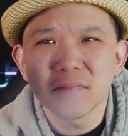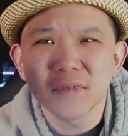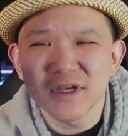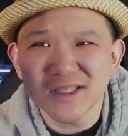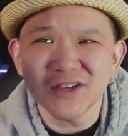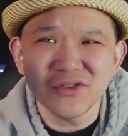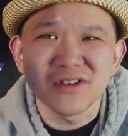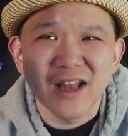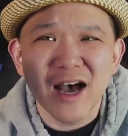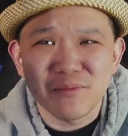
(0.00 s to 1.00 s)
It's actually
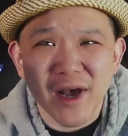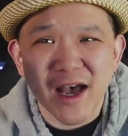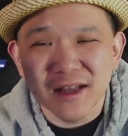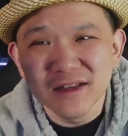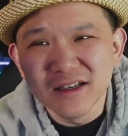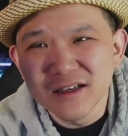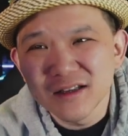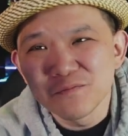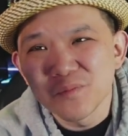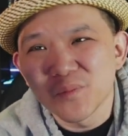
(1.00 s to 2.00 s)
not bad.
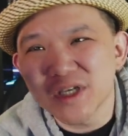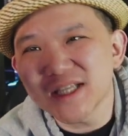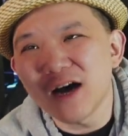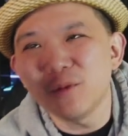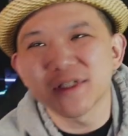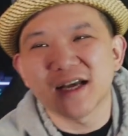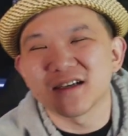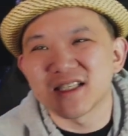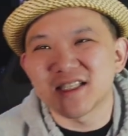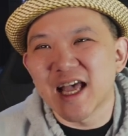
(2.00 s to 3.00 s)
But it's almost like a
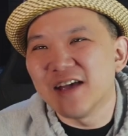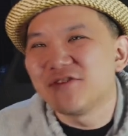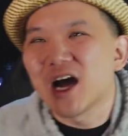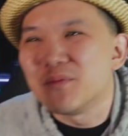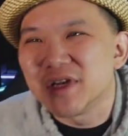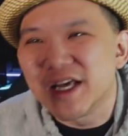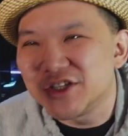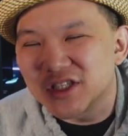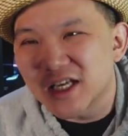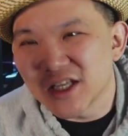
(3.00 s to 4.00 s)
safe
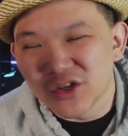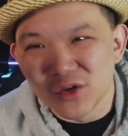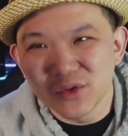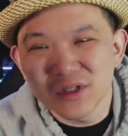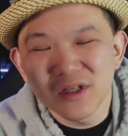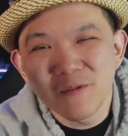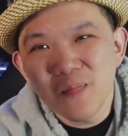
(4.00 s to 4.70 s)
combination that they used.